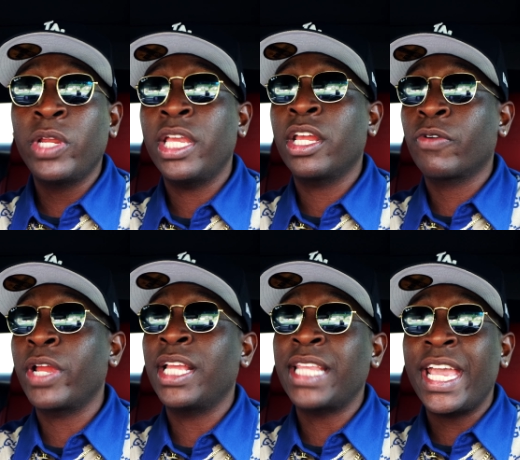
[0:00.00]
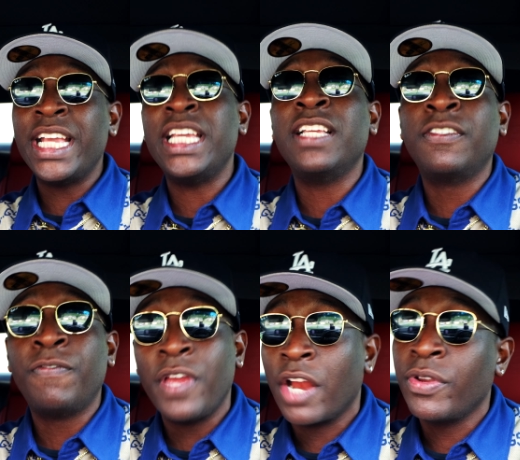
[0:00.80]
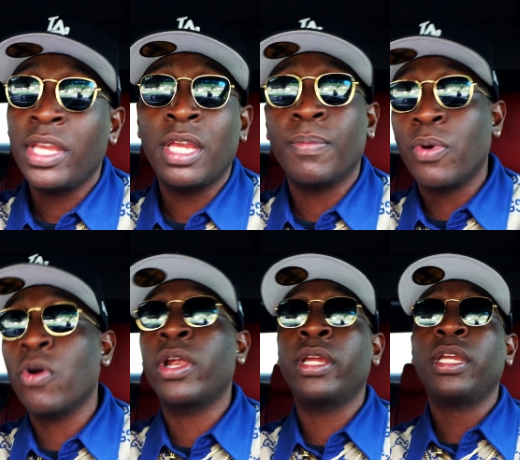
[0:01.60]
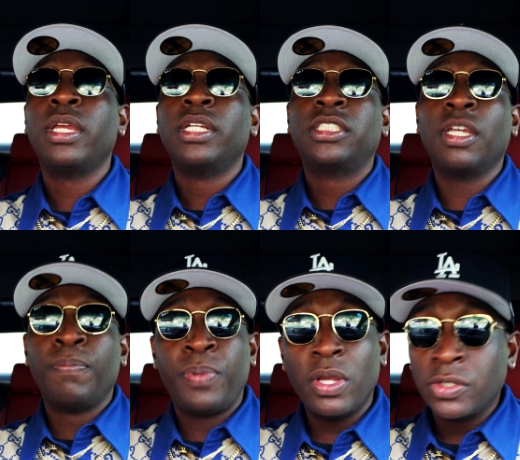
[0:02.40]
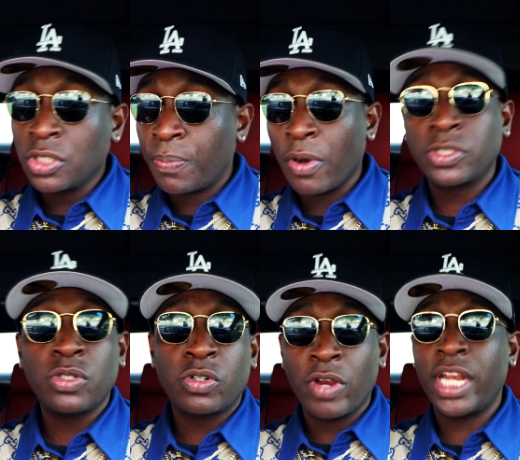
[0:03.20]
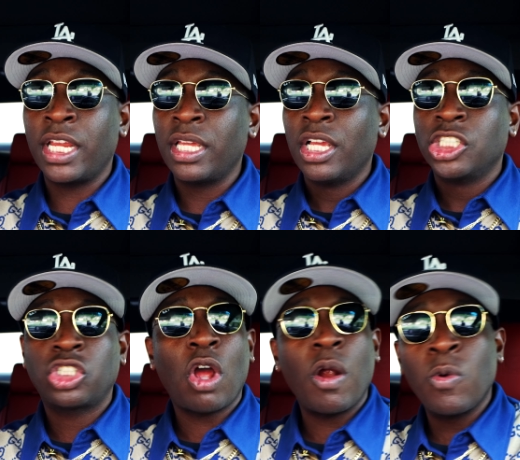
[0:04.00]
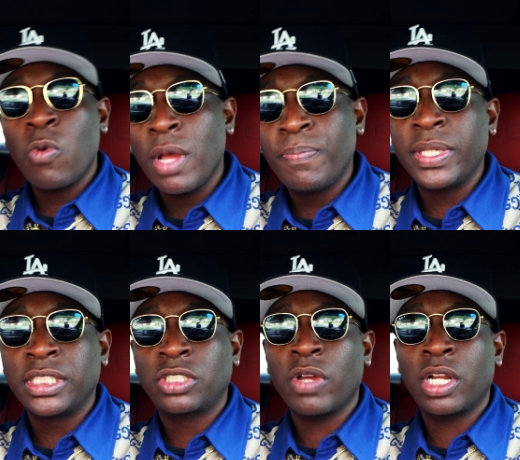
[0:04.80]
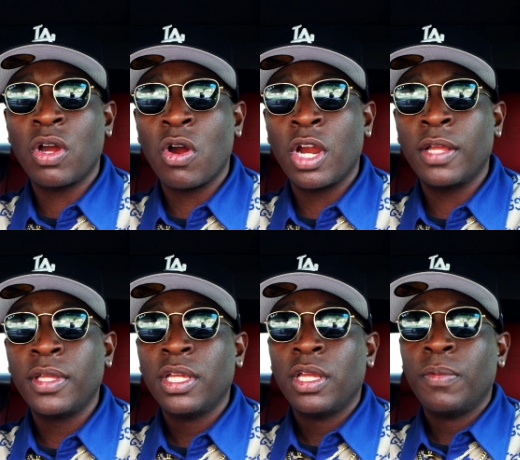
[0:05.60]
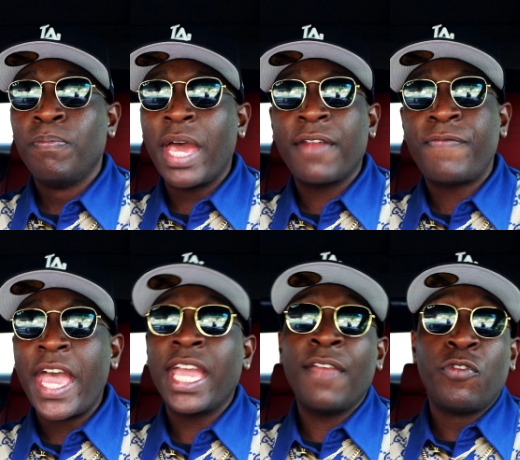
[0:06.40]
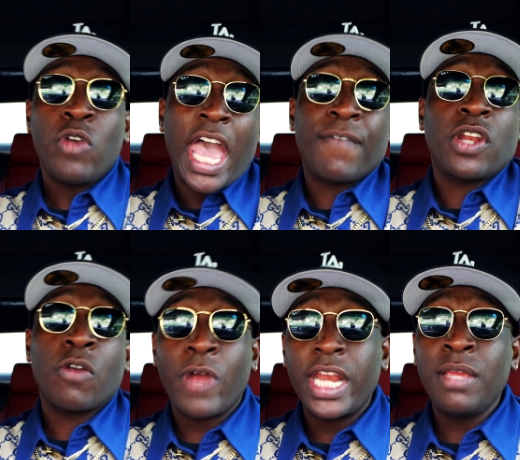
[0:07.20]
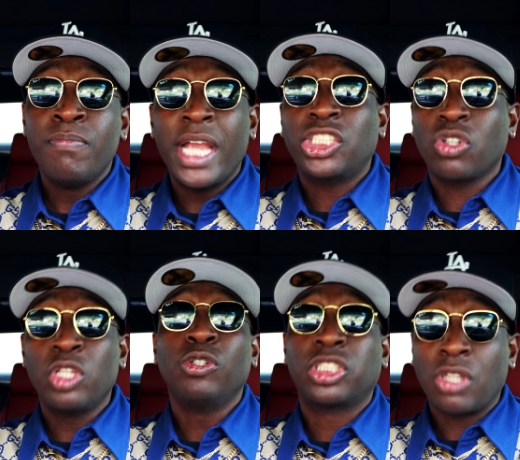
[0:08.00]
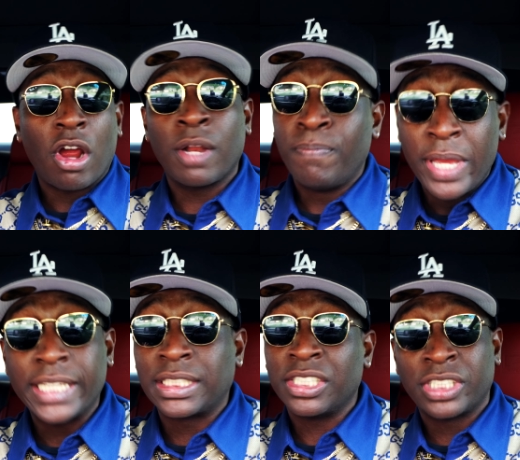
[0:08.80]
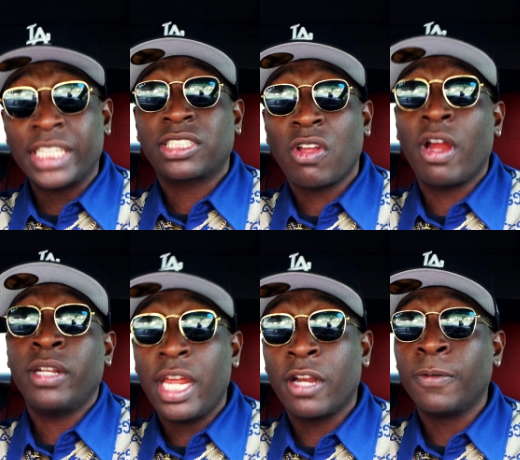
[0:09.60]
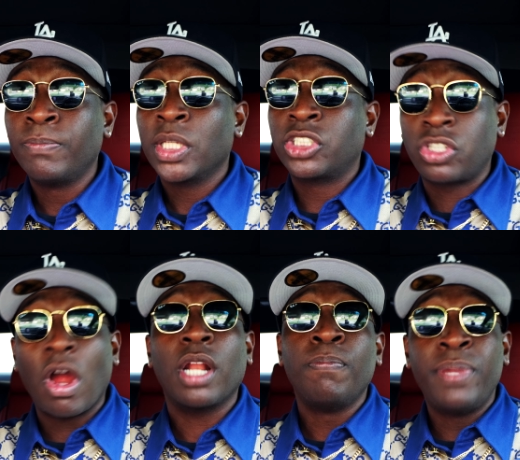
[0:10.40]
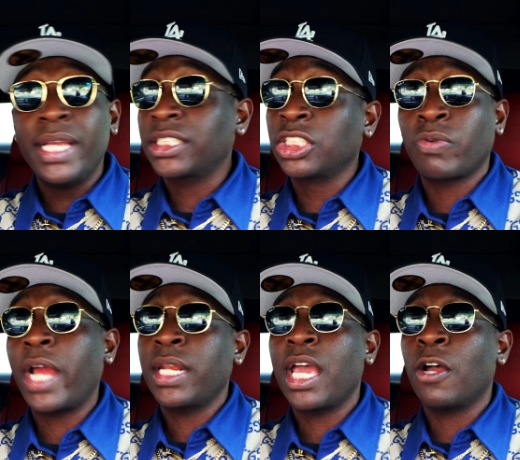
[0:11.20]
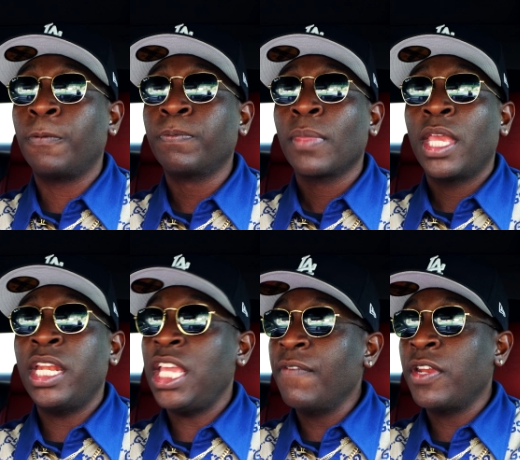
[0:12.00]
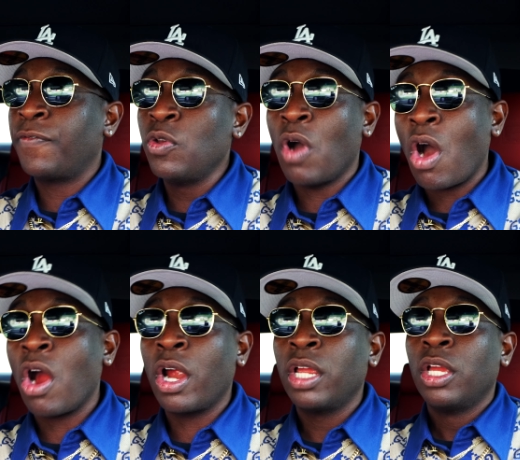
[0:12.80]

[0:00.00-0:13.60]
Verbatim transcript: reiterating that it is very important to build your personal credit. Start with one business credit card. Matter of fact, if you haven't already, make sure you start a business. Let's start there. Start a business right now. And even if you are